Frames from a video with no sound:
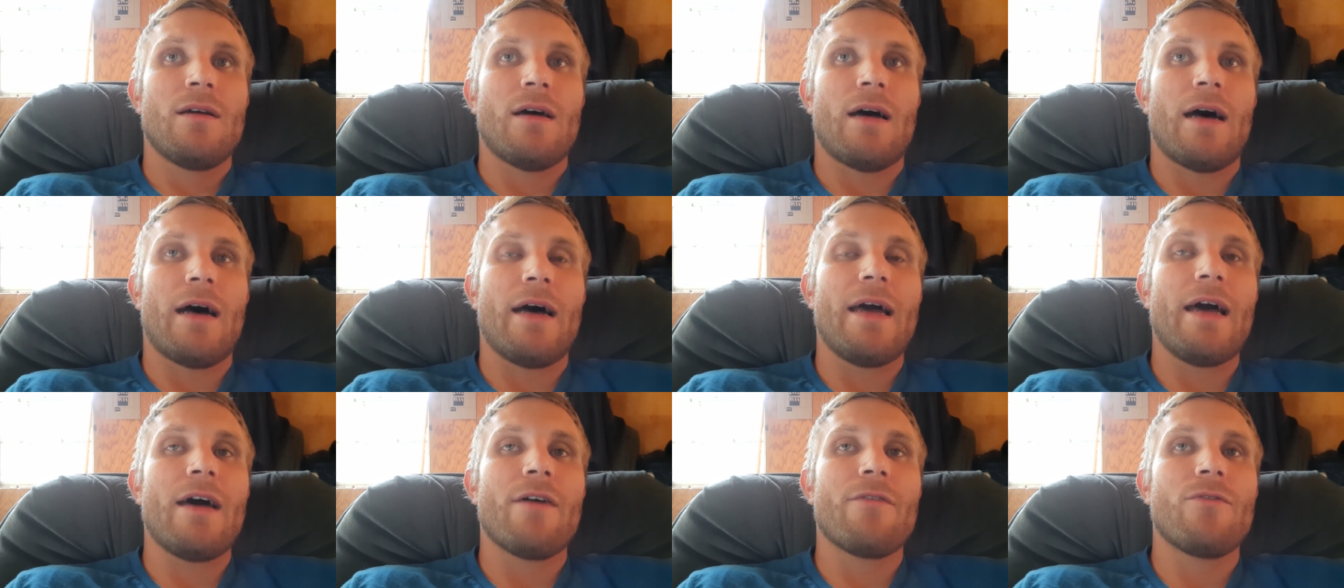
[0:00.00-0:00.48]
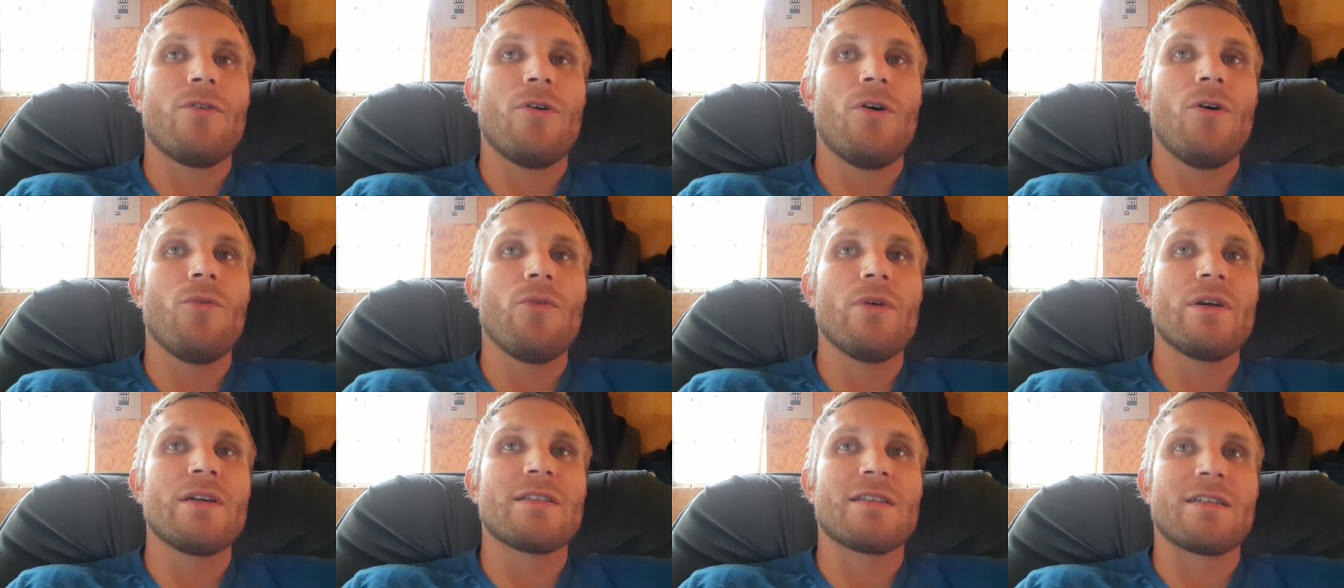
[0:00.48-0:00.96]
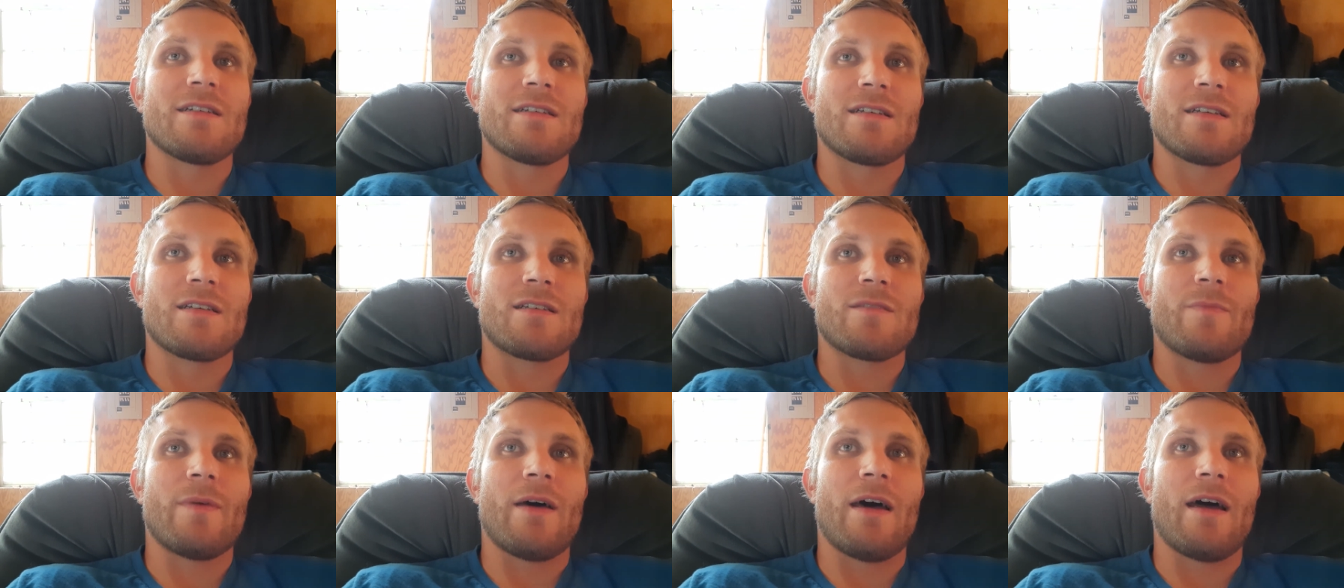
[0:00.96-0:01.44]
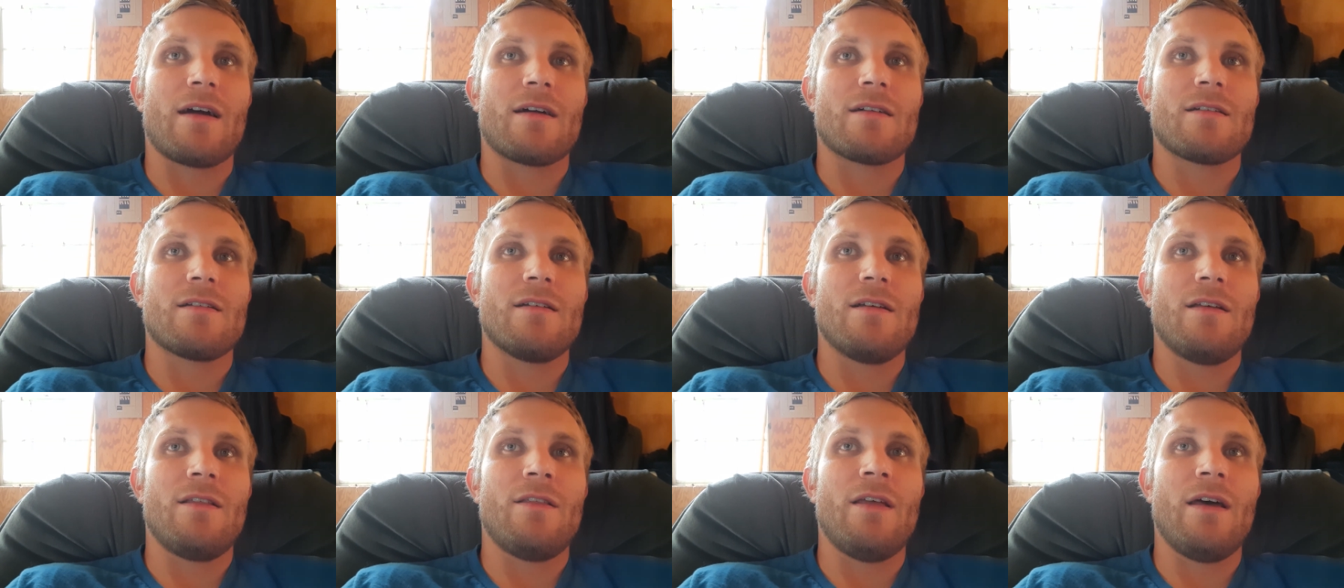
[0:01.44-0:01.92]
I have no reason to
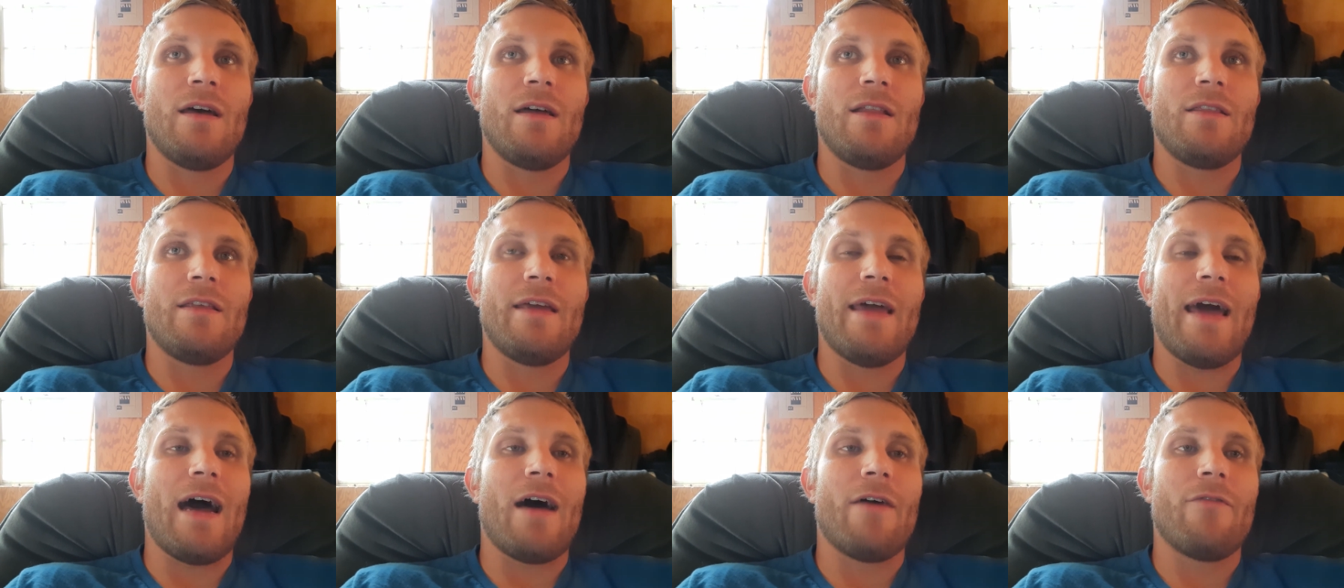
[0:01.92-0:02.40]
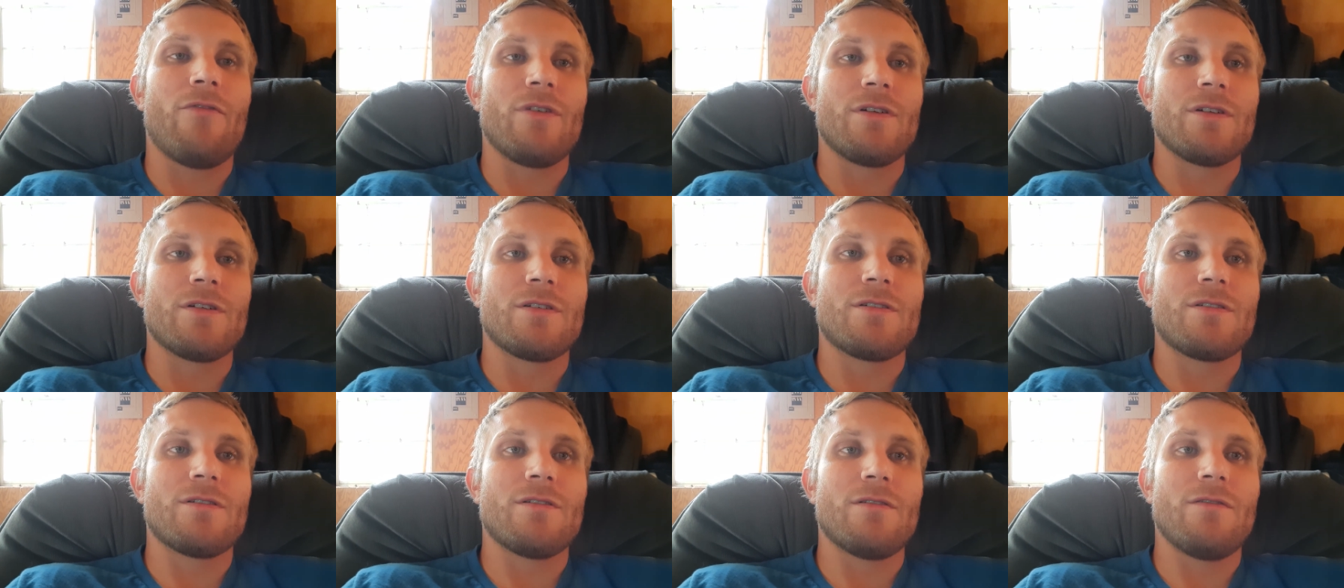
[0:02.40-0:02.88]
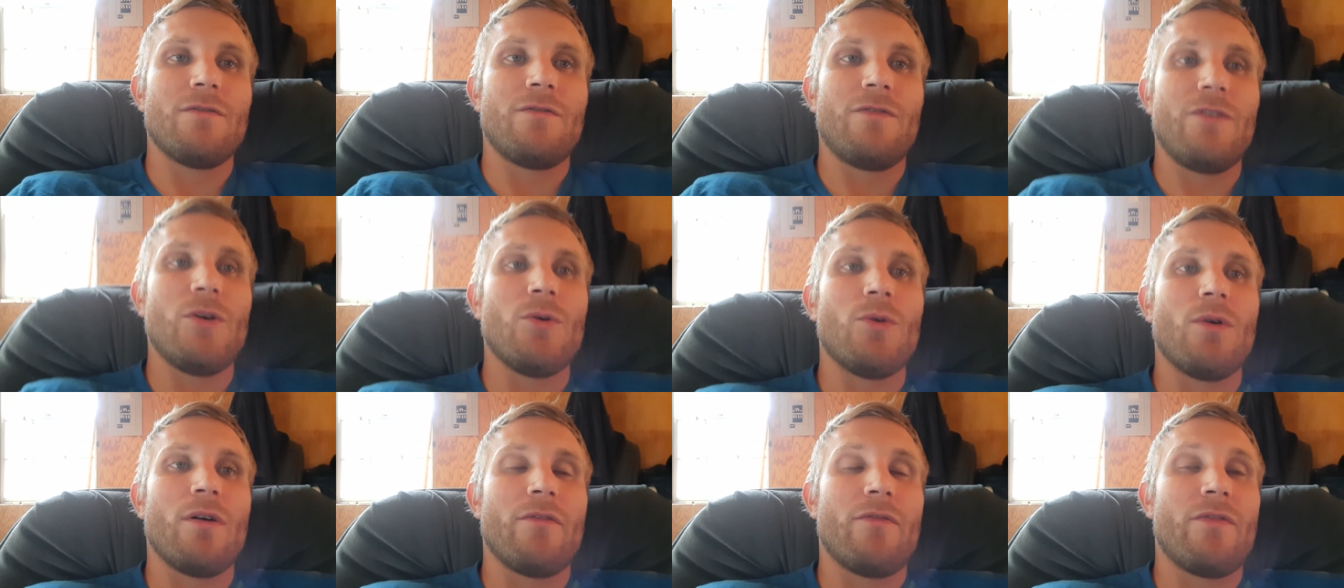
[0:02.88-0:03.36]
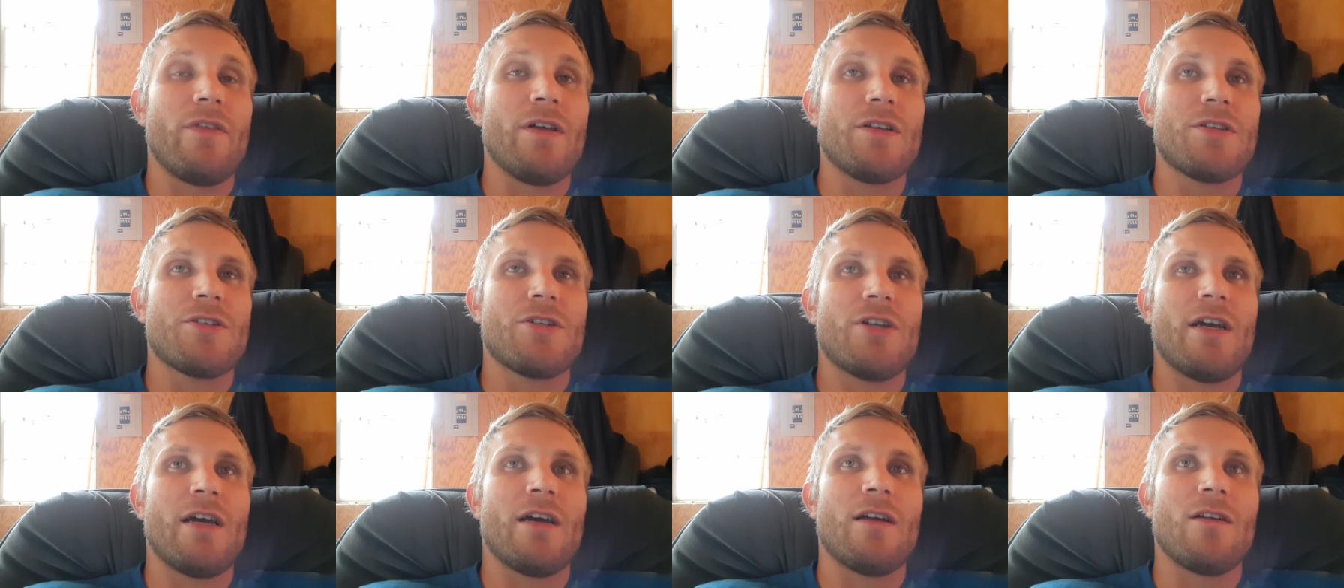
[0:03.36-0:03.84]
suspect that the average viewer of
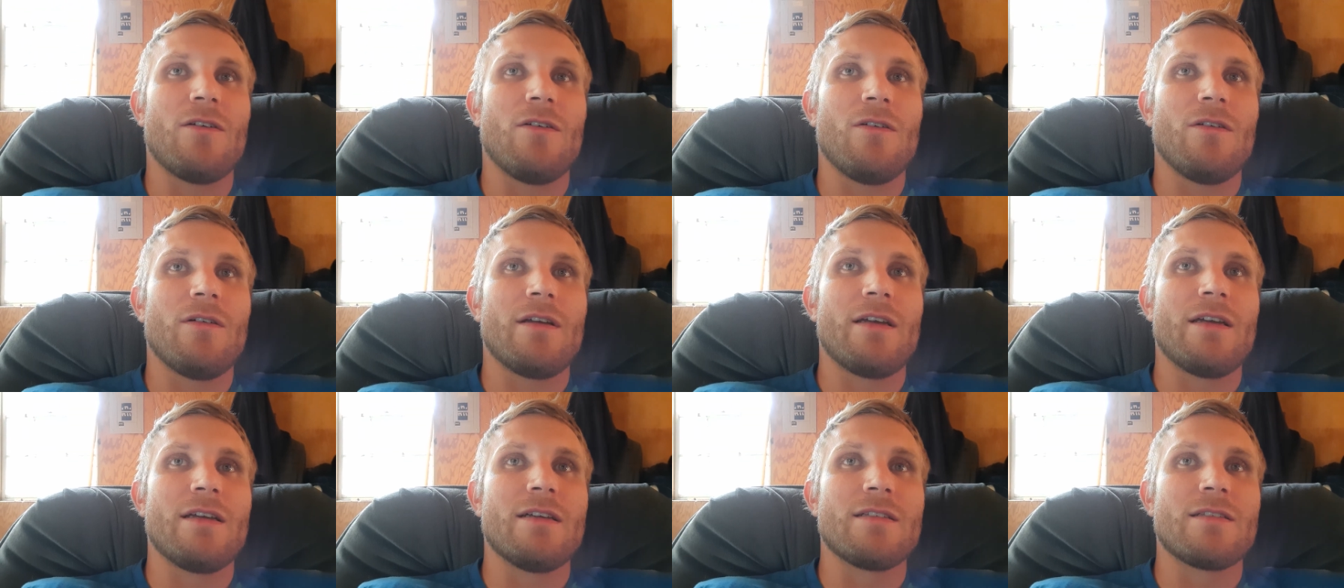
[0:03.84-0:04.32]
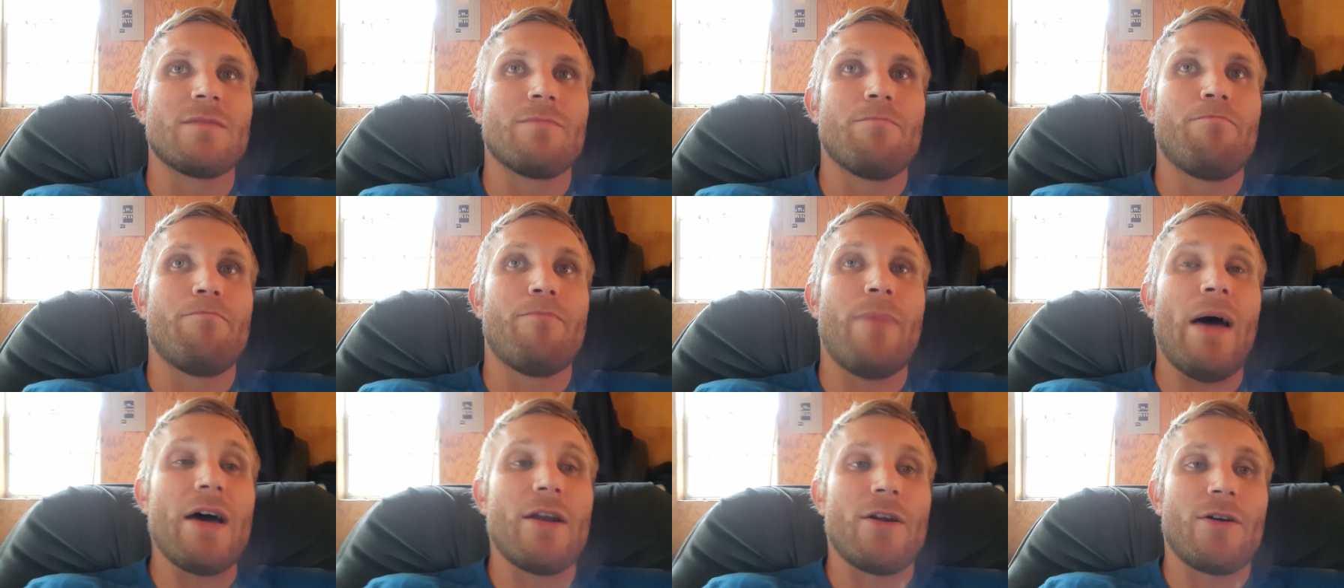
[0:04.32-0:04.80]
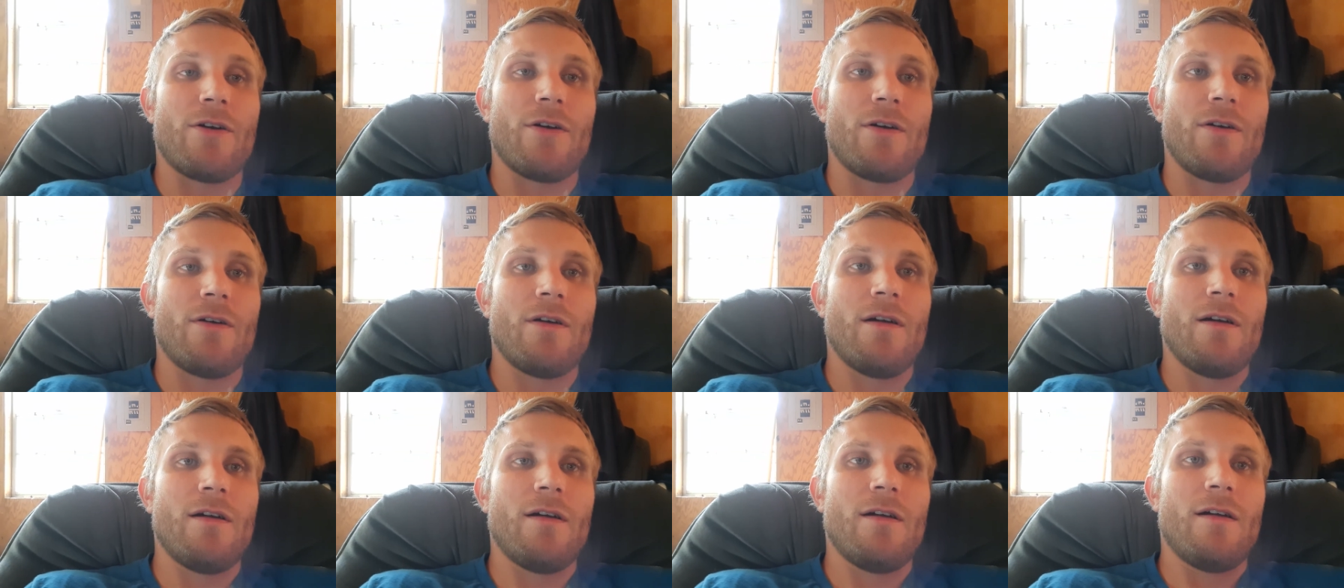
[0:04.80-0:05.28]
this channel is better